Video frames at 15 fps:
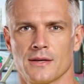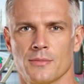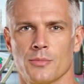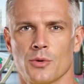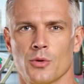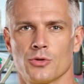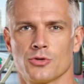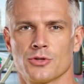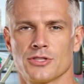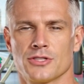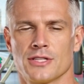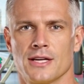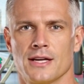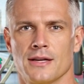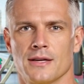poultry
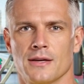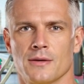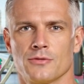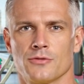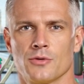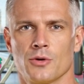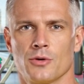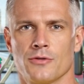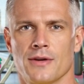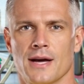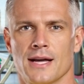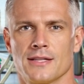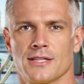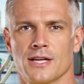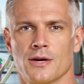skin,
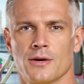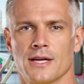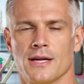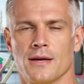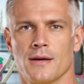full-fat dairy,